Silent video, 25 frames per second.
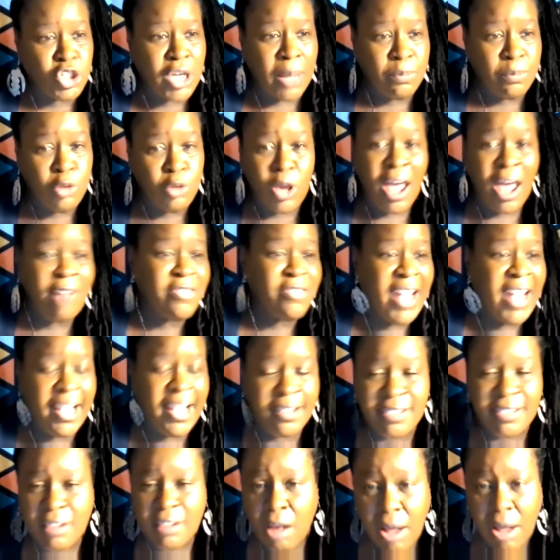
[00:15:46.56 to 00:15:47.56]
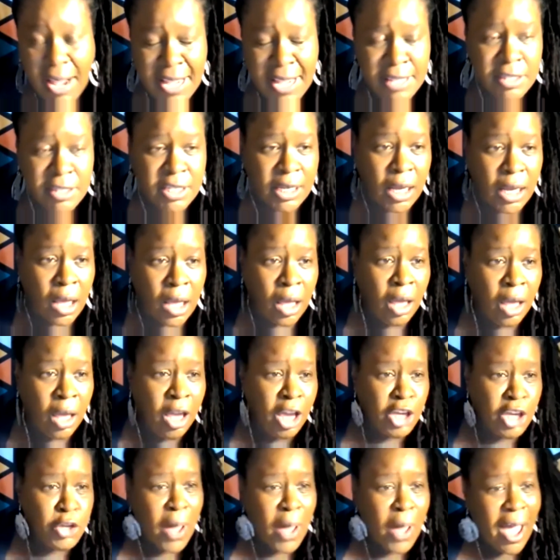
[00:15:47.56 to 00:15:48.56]
you have an XR India,
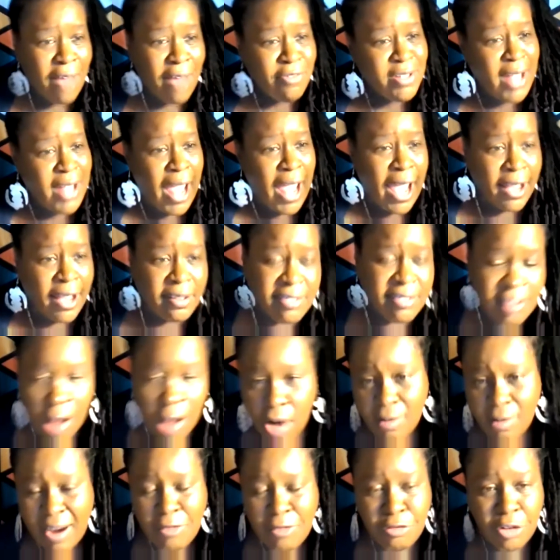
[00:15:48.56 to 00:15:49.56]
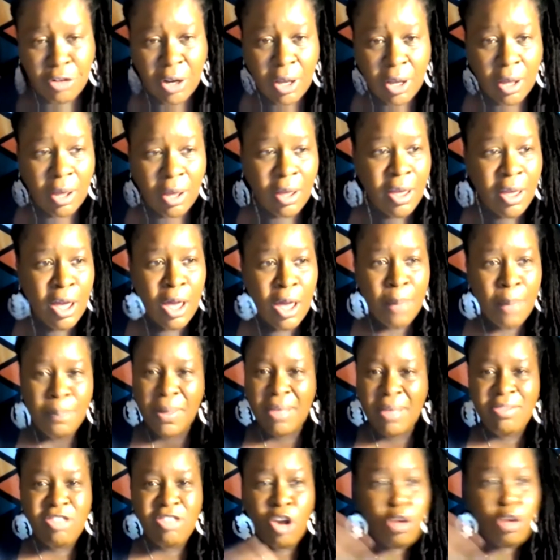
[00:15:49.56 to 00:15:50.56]
you have an XR Africa,
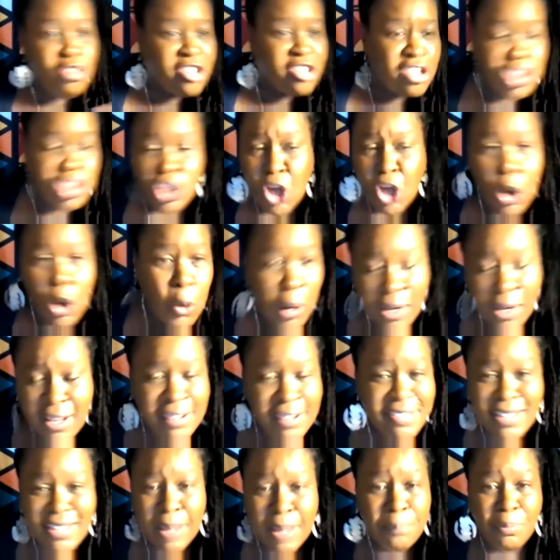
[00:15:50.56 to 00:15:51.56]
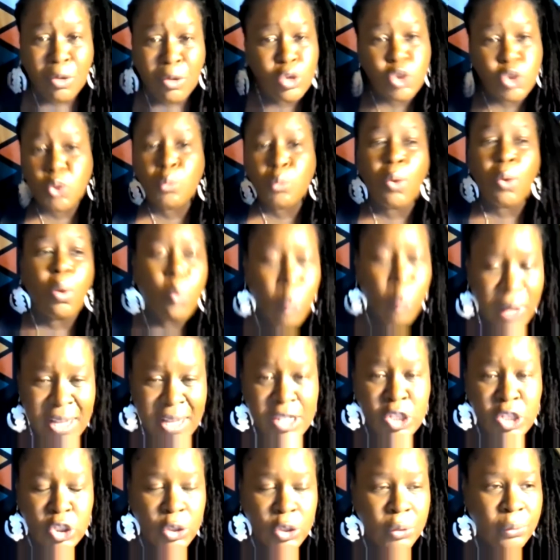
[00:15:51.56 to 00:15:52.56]
but those are totally separate to what
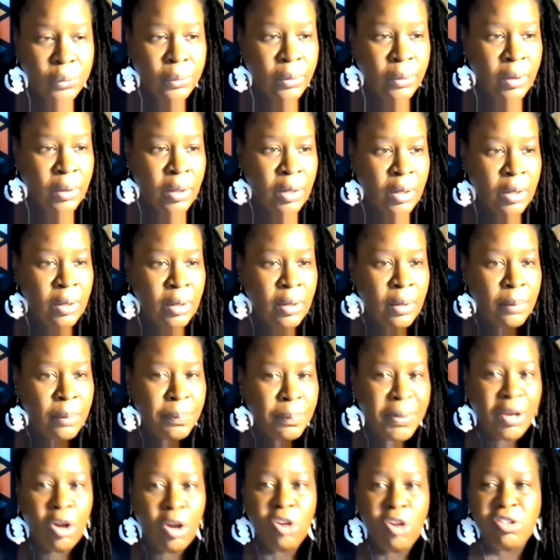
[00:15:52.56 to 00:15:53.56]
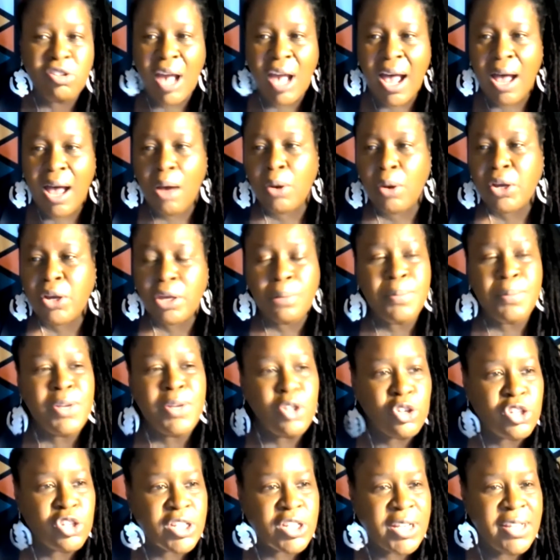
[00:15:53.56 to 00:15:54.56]
we do, because our
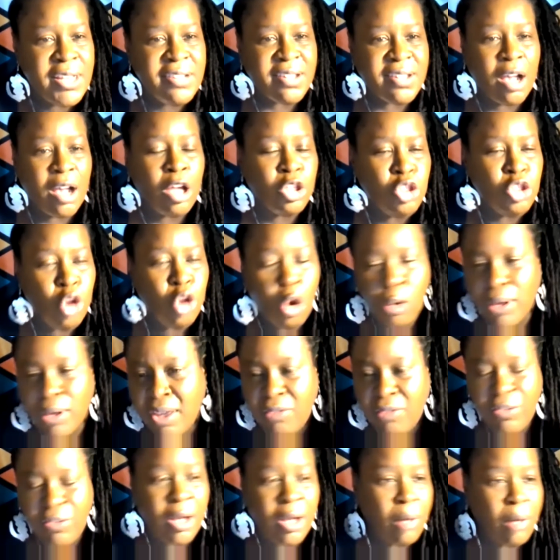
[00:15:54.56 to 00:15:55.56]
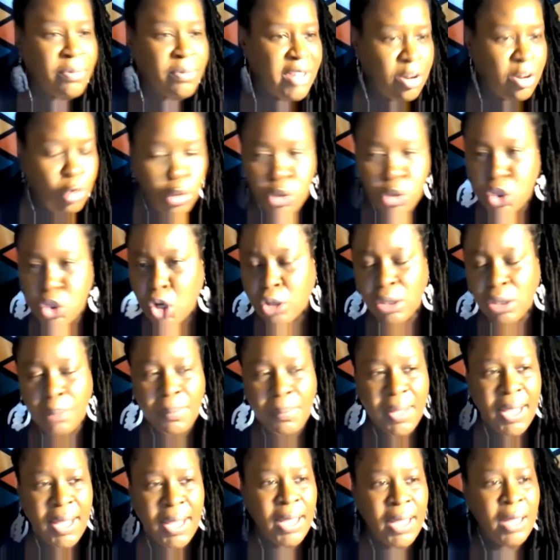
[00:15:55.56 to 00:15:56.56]
communities are not giving up their
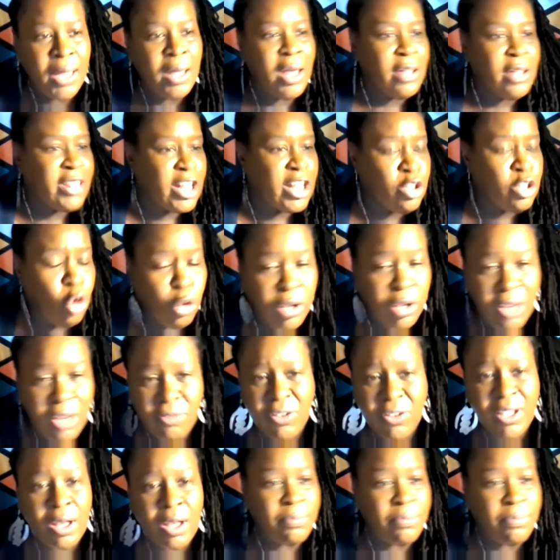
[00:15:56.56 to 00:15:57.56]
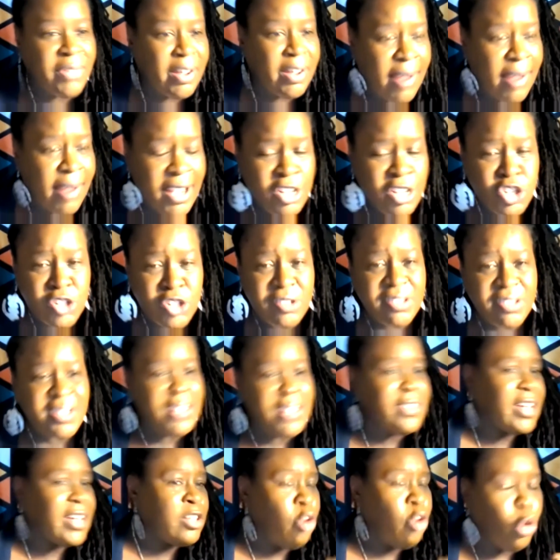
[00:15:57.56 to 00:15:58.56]
autonomy, they're not giving up their
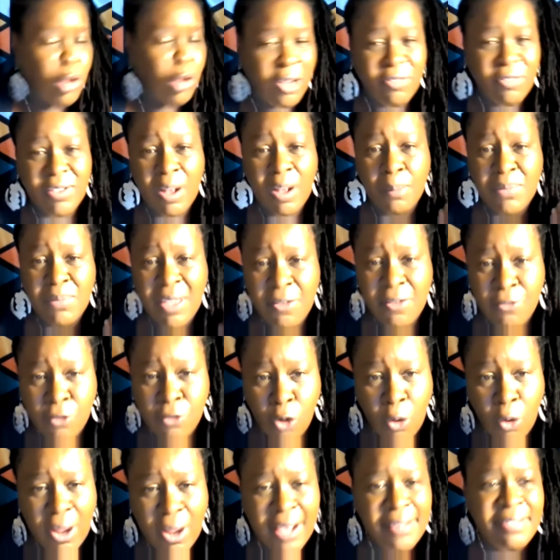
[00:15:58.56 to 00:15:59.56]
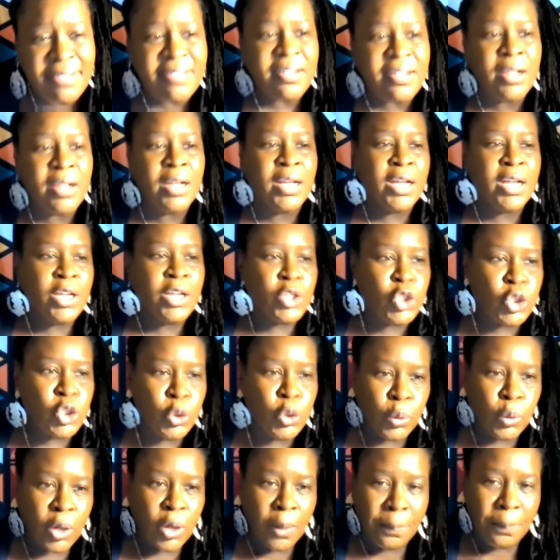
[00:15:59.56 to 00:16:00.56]
agency, they're not giving up their voice
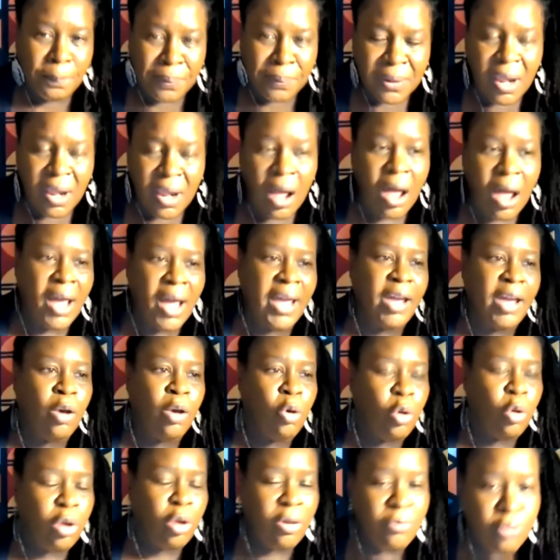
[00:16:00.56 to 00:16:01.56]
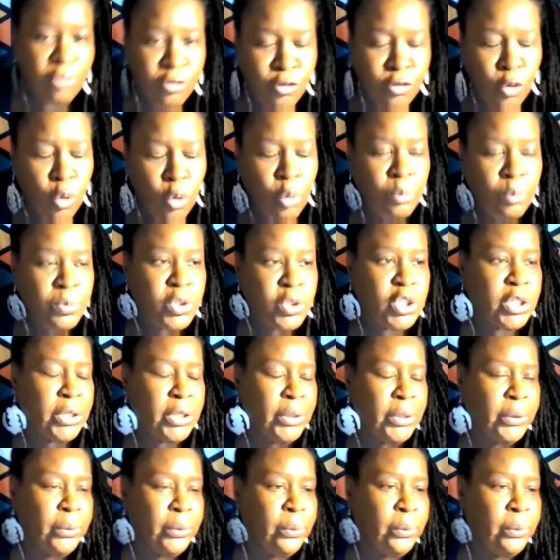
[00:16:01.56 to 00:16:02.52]
to comply or conform to